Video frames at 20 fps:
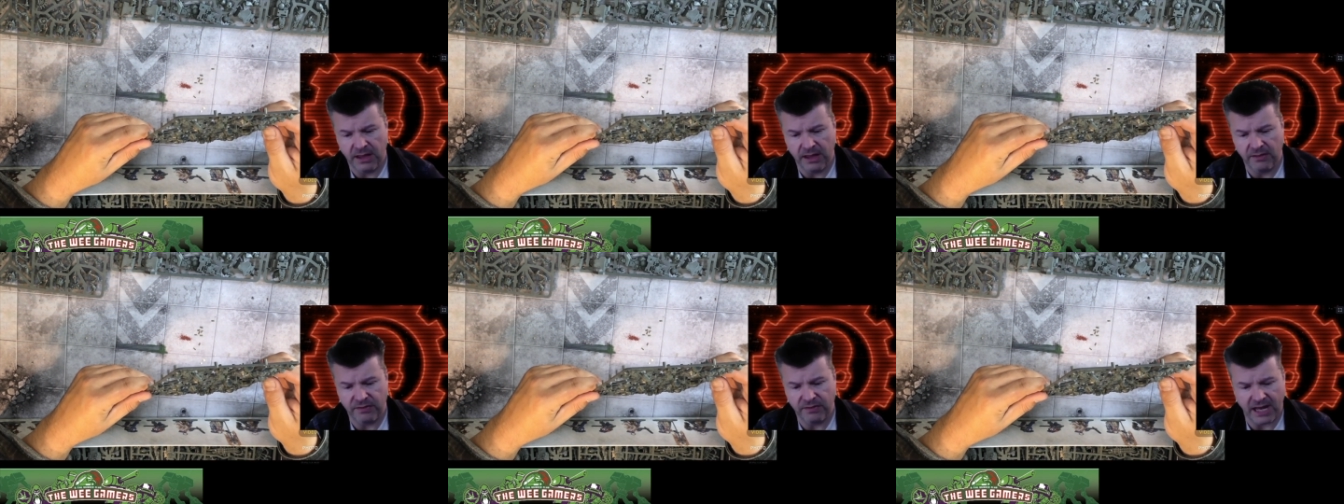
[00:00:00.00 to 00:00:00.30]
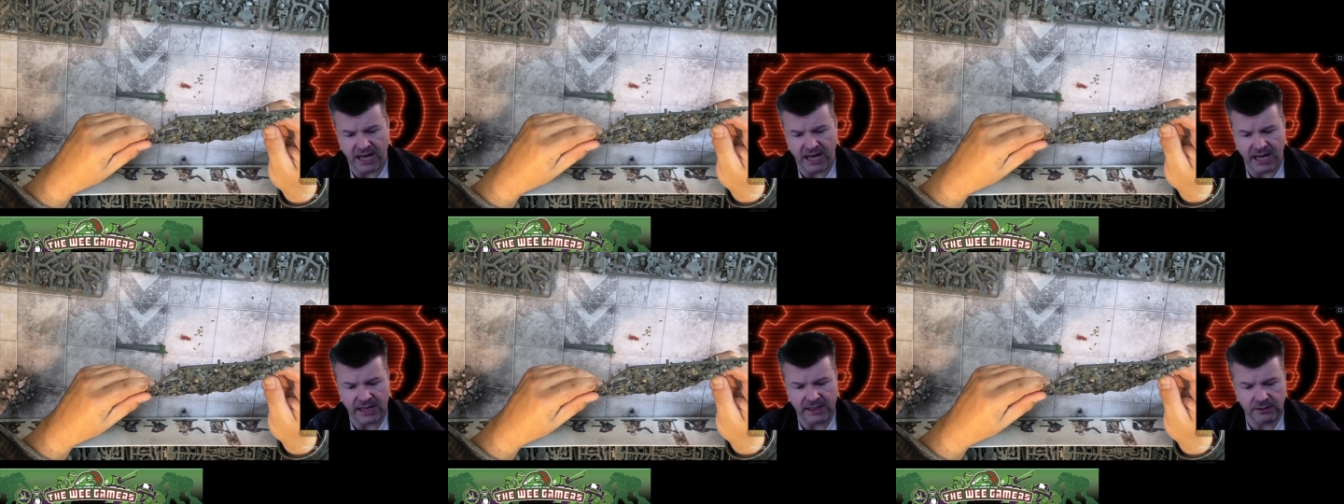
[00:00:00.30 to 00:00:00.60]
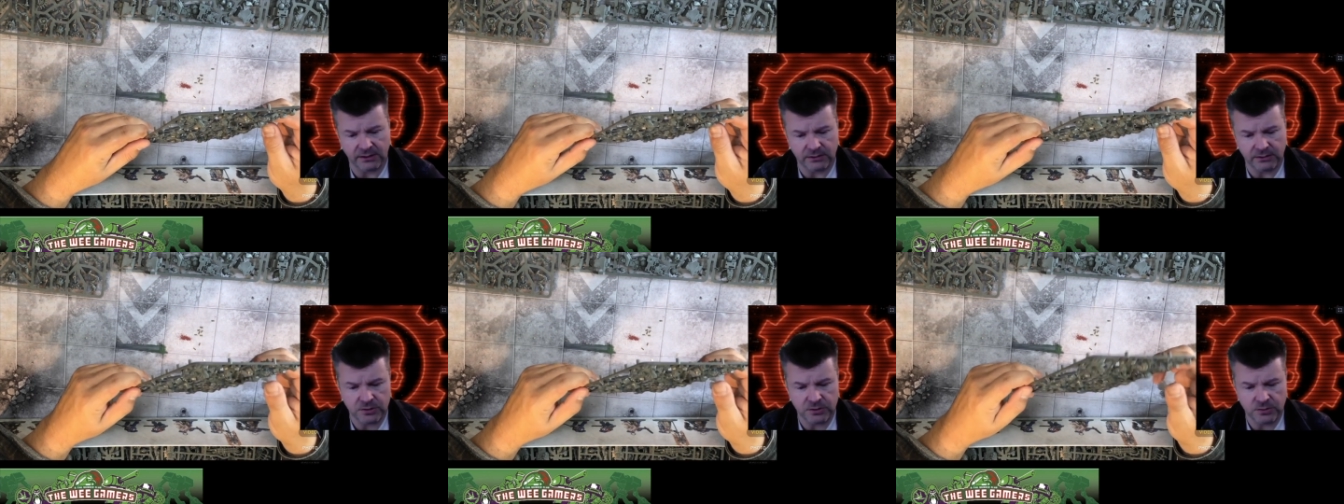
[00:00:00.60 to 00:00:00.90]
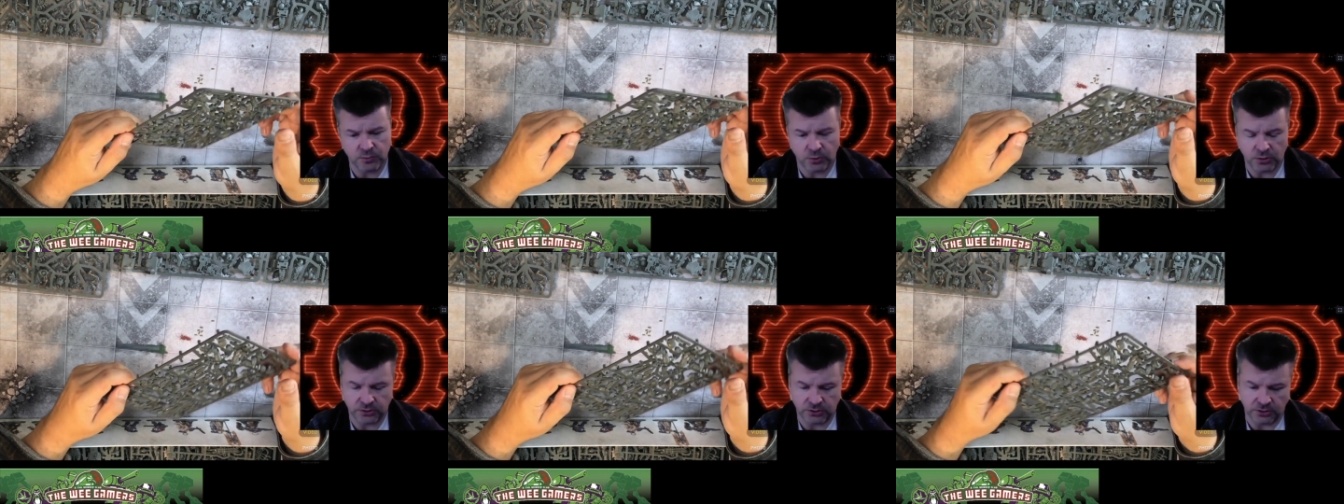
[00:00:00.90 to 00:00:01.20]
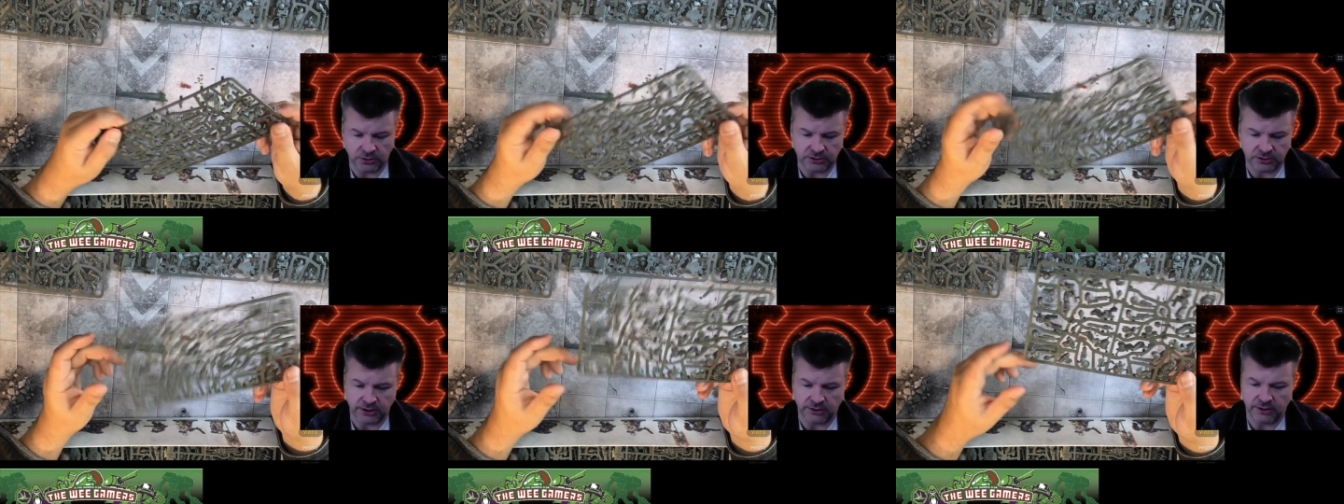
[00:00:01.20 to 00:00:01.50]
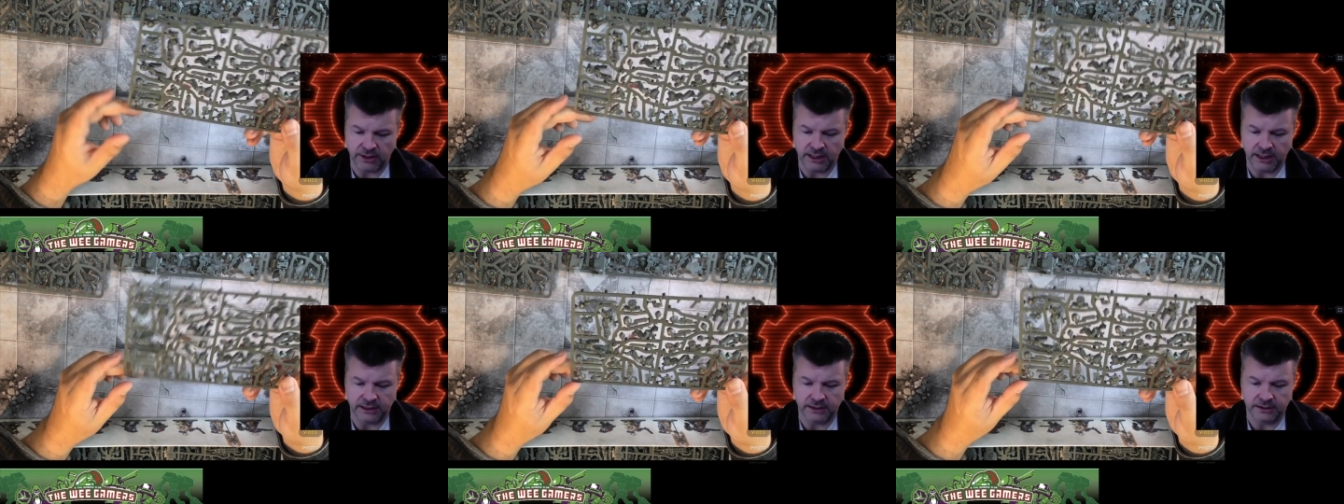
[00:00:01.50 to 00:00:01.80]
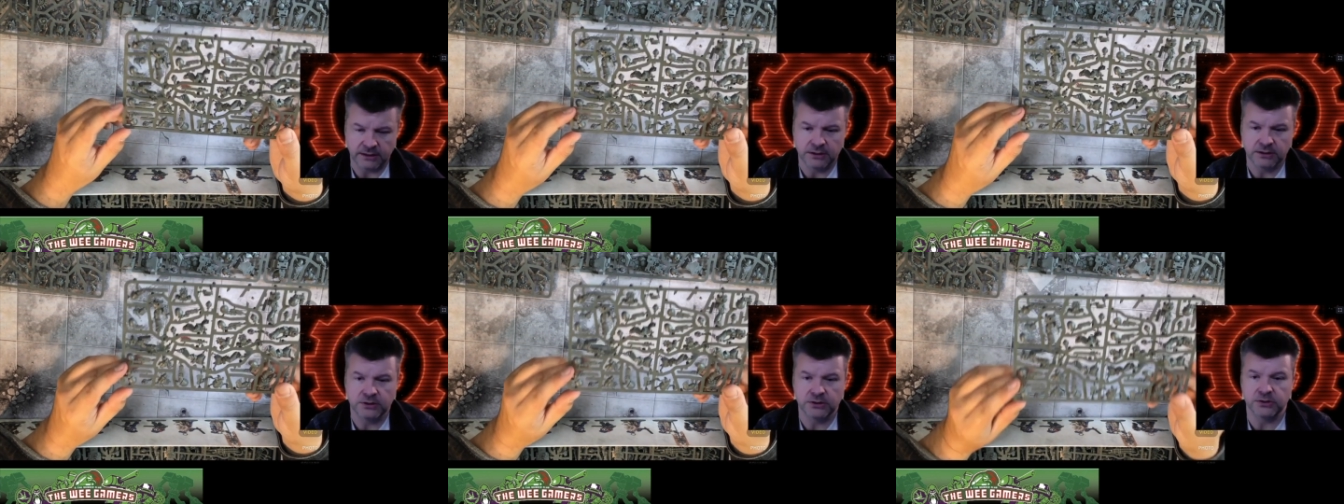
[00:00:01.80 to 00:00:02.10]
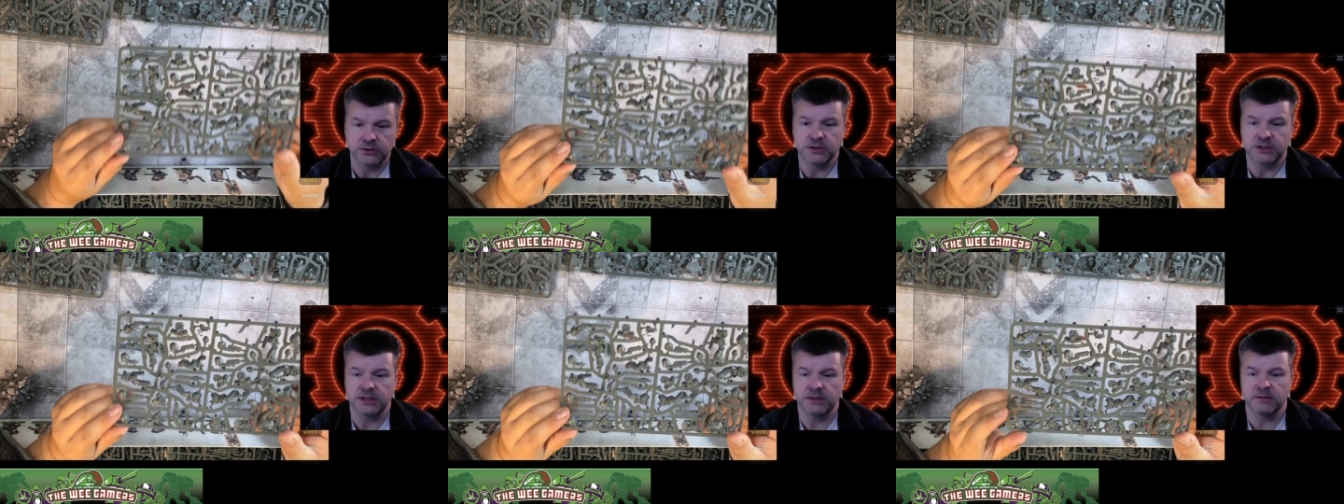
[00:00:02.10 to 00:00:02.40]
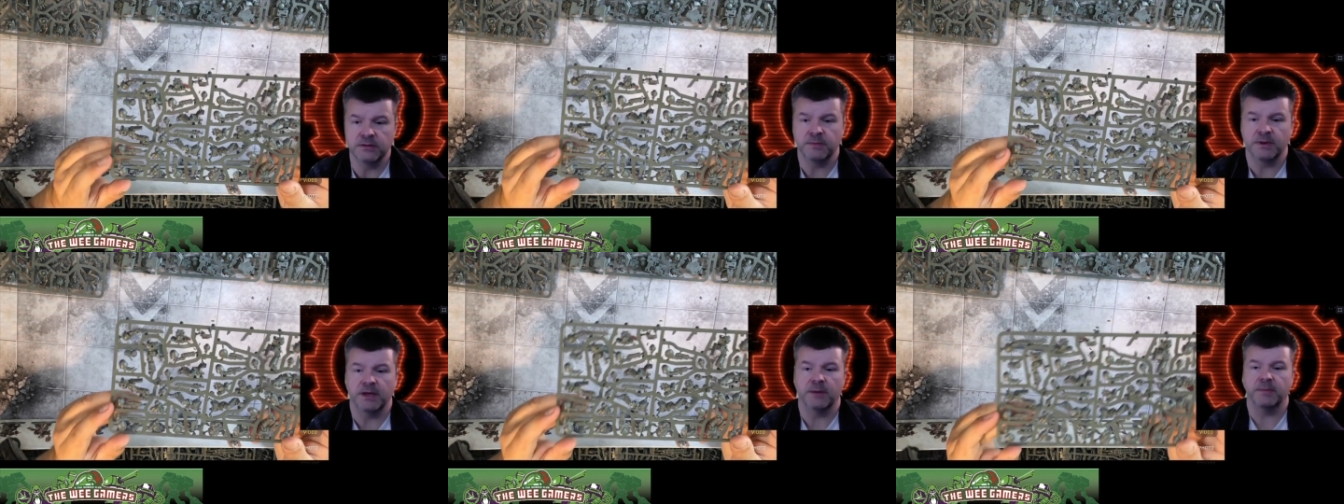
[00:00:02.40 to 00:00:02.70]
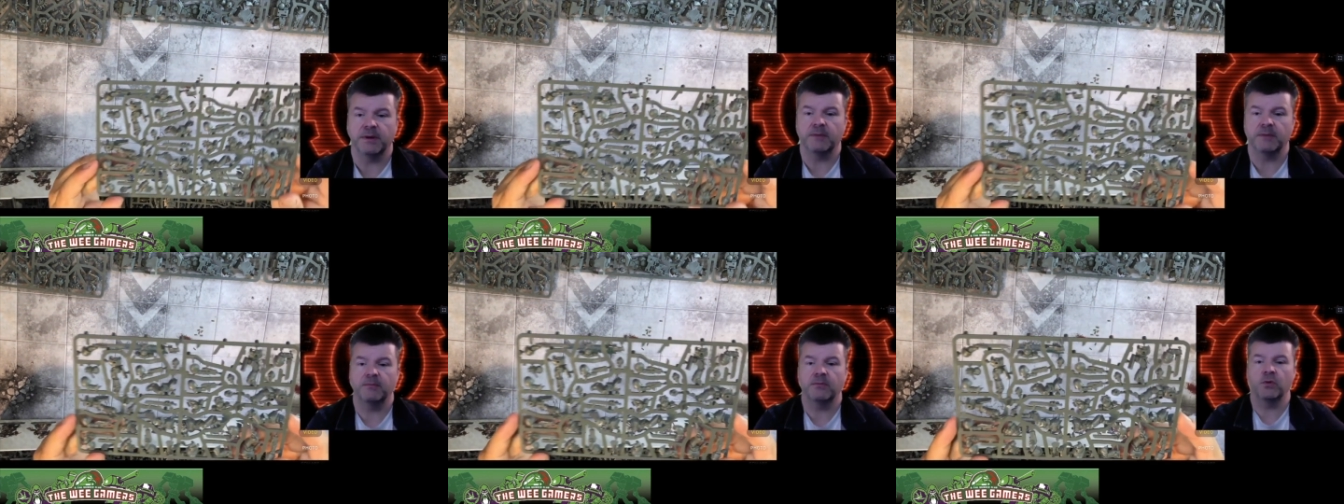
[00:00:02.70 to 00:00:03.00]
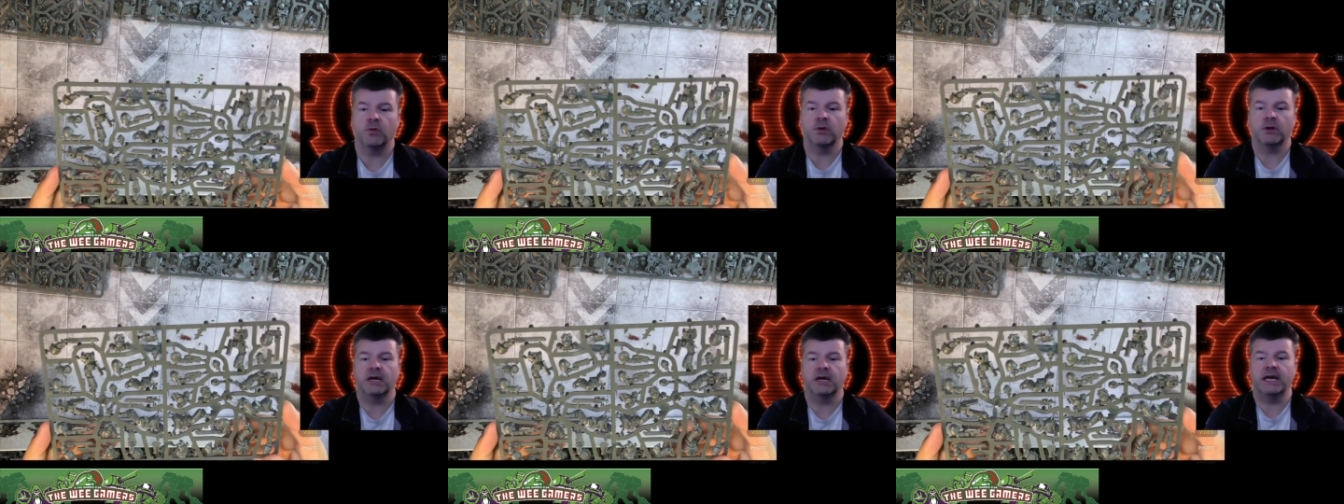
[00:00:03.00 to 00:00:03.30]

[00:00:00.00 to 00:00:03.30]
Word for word: the angles and whatnot they're at do seem to be a bit more